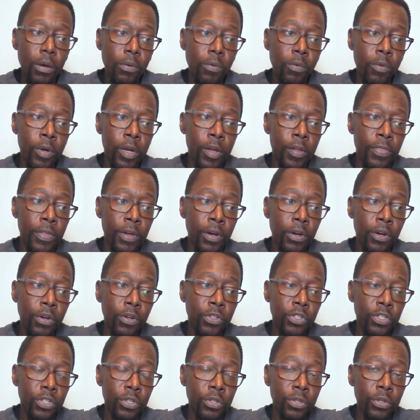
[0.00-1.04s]
where
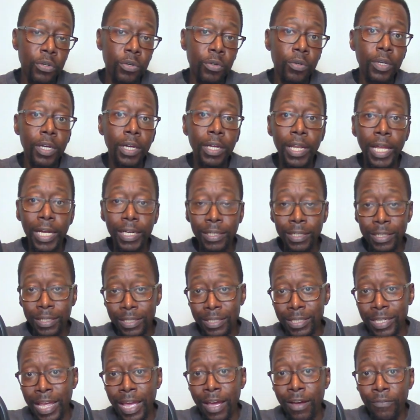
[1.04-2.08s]
those who neglected
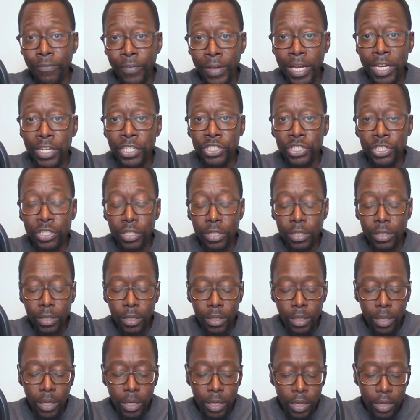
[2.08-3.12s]
salvation,
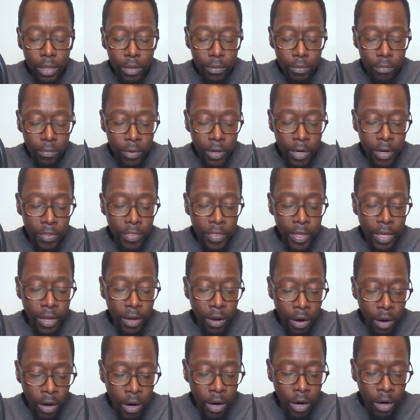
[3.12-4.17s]
where they
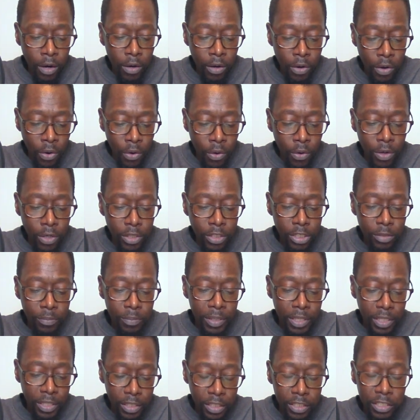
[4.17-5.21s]
are going to
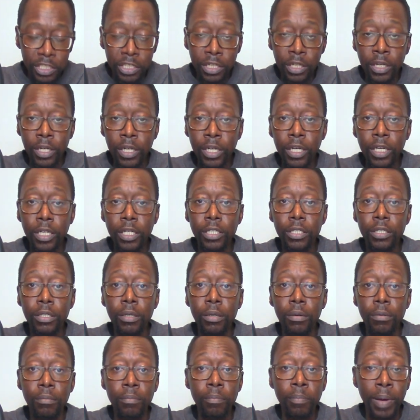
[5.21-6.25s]
be judged
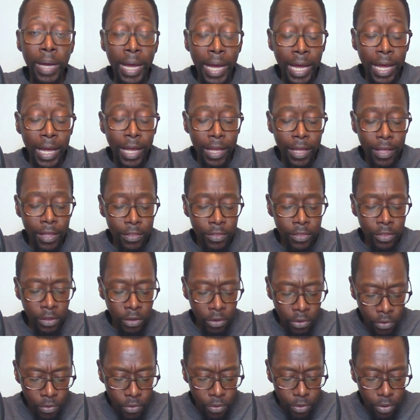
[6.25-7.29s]
by the
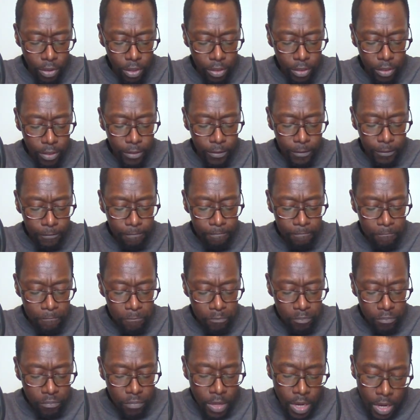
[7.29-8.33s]
Lord.
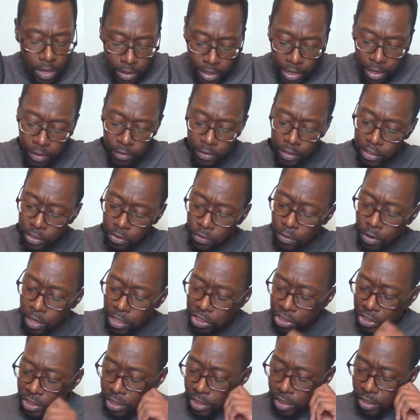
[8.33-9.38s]
Now, this
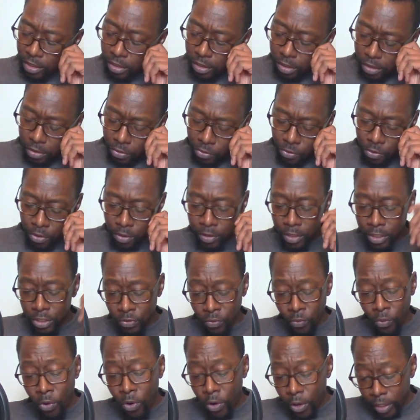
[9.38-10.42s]
question or this
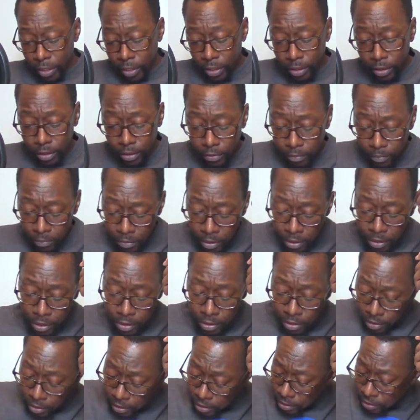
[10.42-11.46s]
warning,
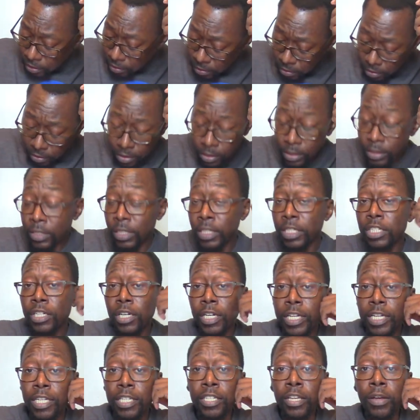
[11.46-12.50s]
because this
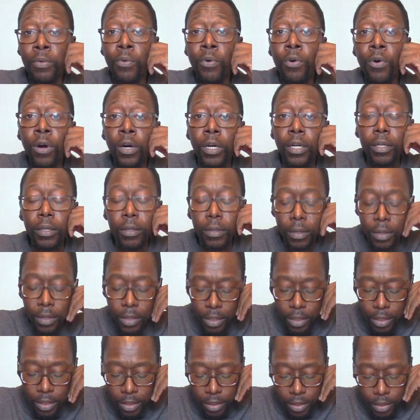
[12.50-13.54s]
essentially is a warning,
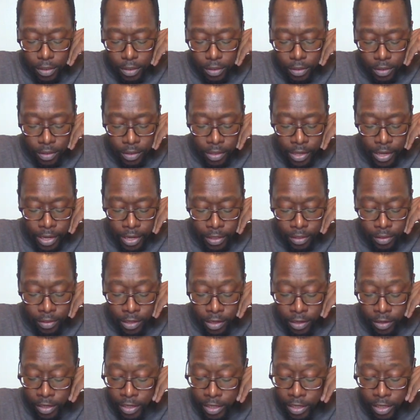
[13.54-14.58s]
that
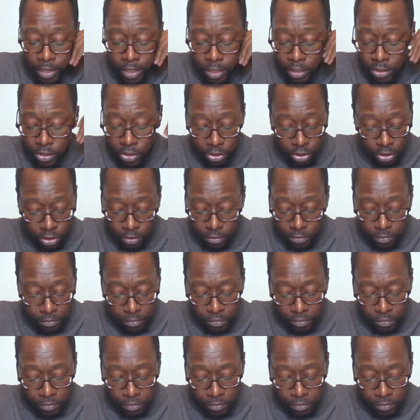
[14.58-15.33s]
there is